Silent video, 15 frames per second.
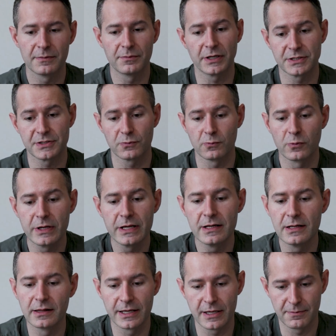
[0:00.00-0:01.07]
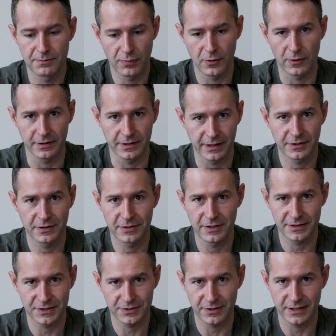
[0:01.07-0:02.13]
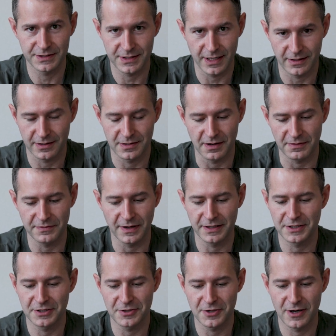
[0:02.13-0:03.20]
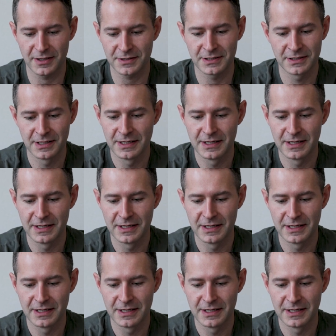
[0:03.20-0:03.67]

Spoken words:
But it's really important. I could not stress that enough. I could not